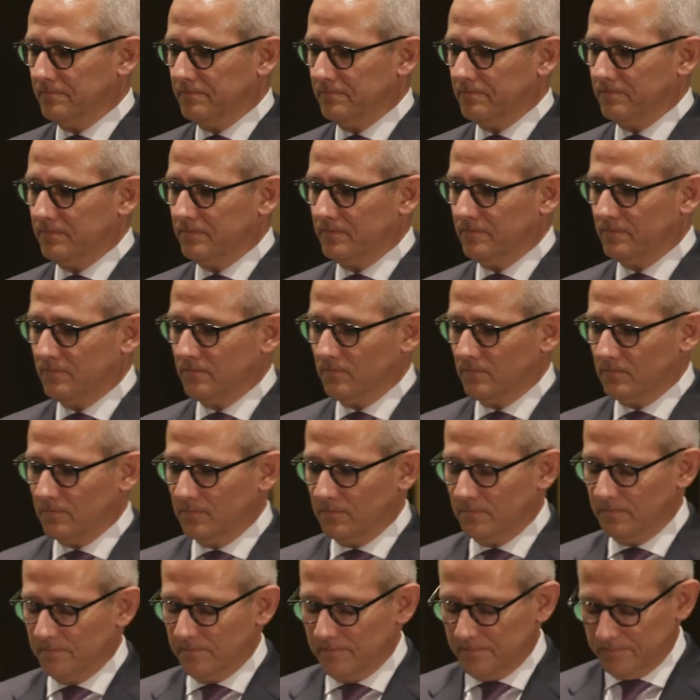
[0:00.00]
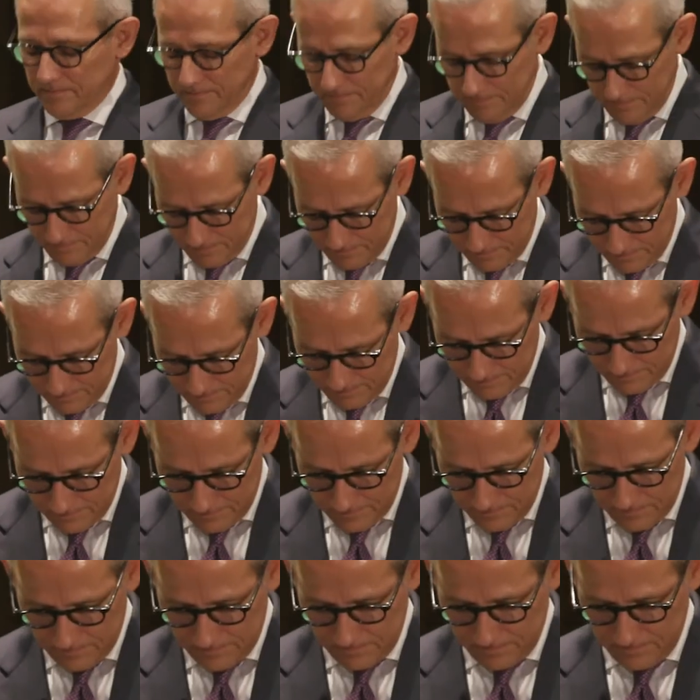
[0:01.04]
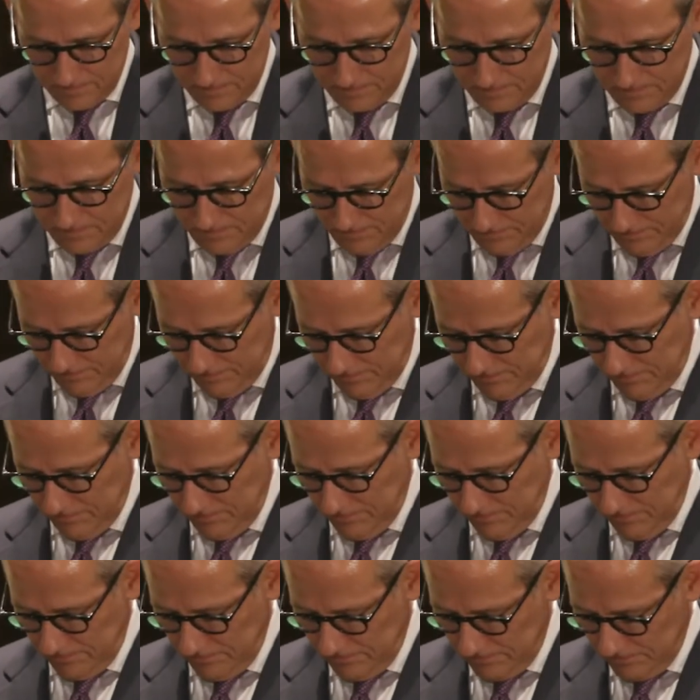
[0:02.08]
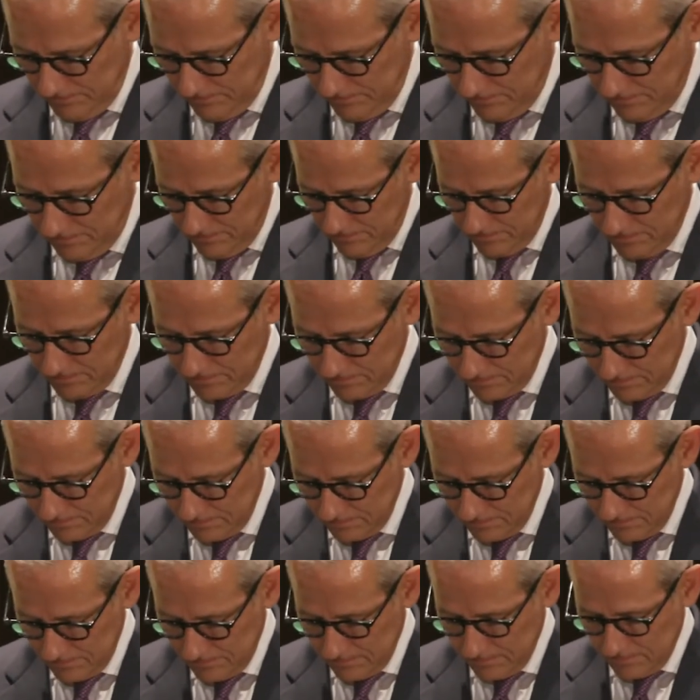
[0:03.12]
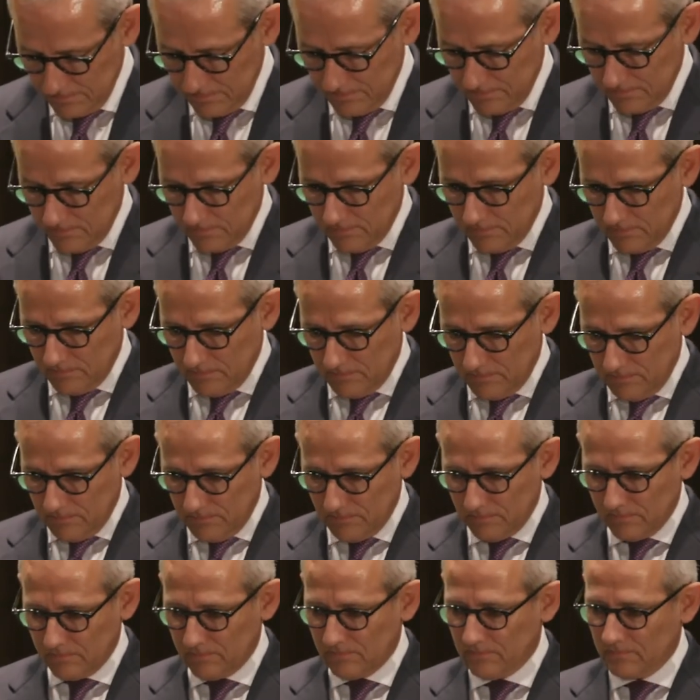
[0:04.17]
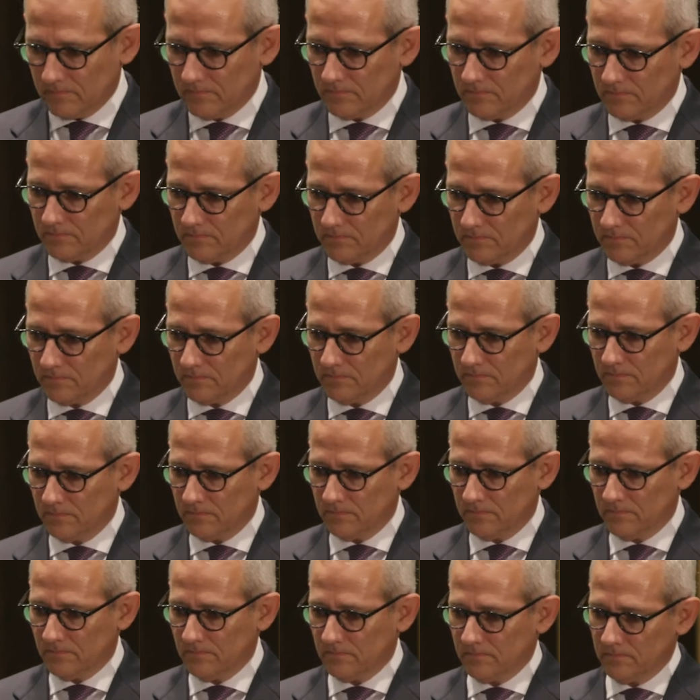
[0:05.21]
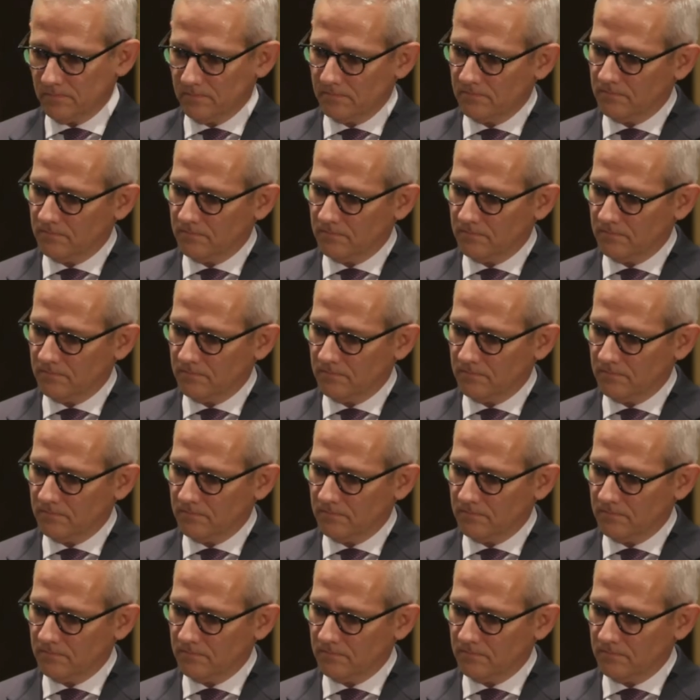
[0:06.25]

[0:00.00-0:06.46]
This person isn't speaking.